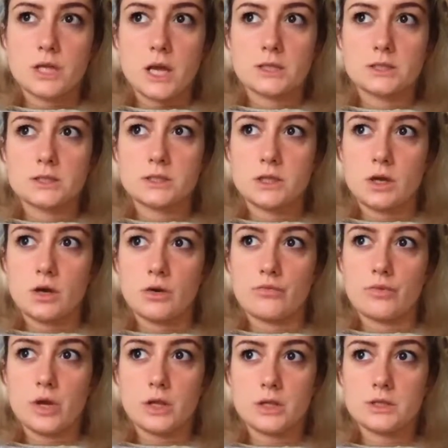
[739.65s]
That's
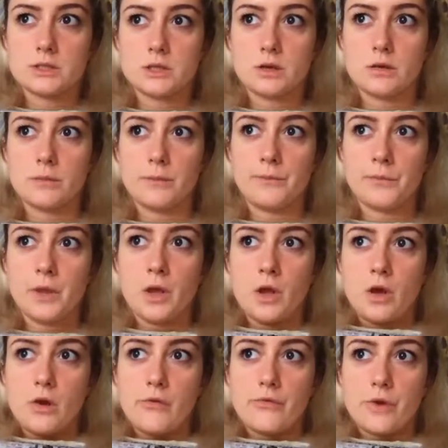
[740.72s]
realism,
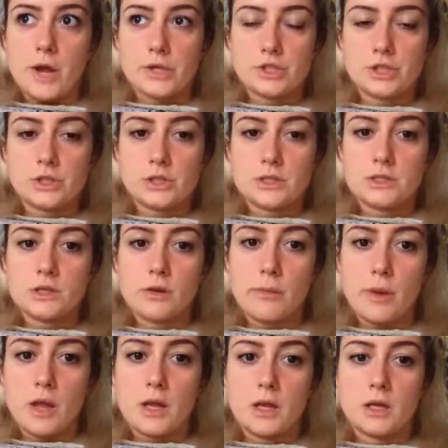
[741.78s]

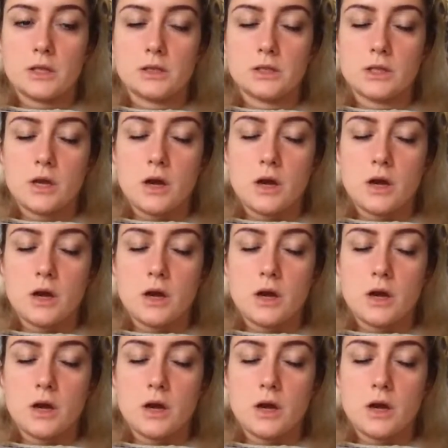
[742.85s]
rationalism, and